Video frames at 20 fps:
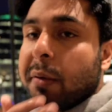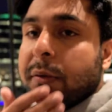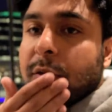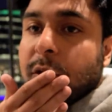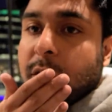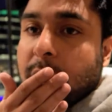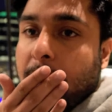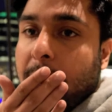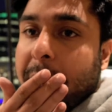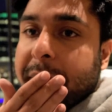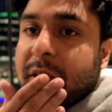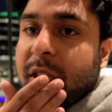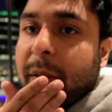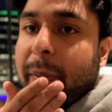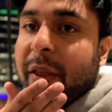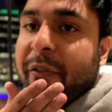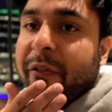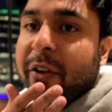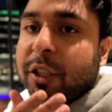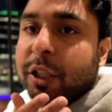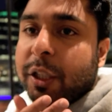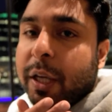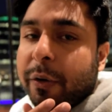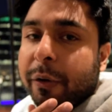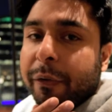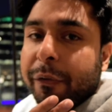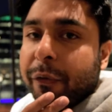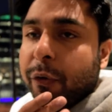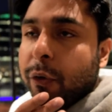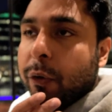So mum said about the
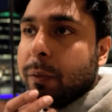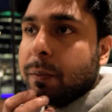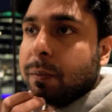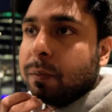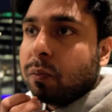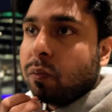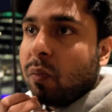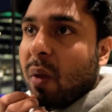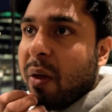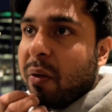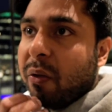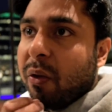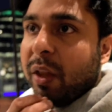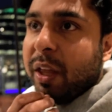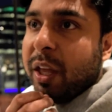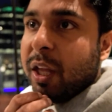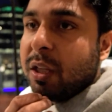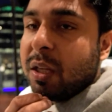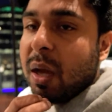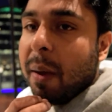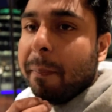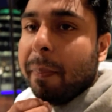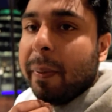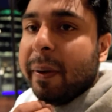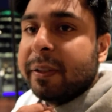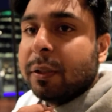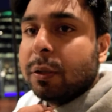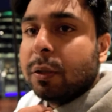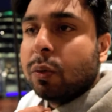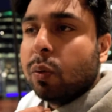vegetarian food, that the
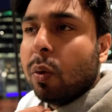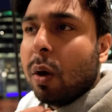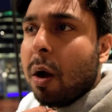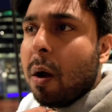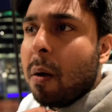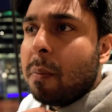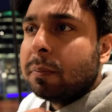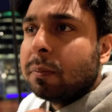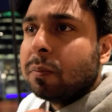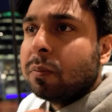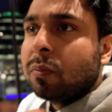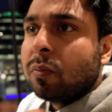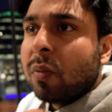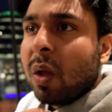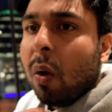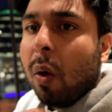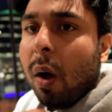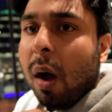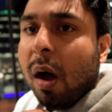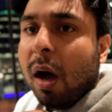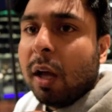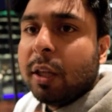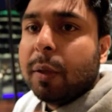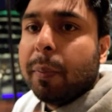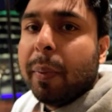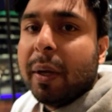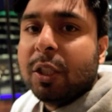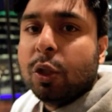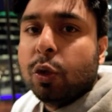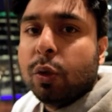dumplings were quite hard, the
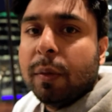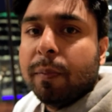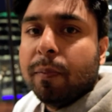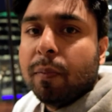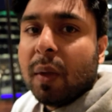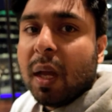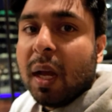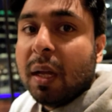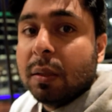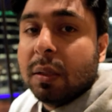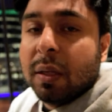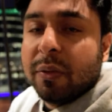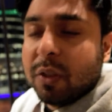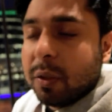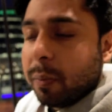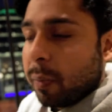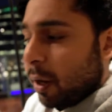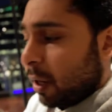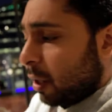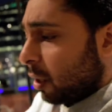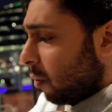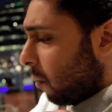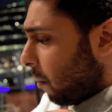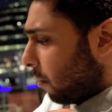pastry, and tough to break.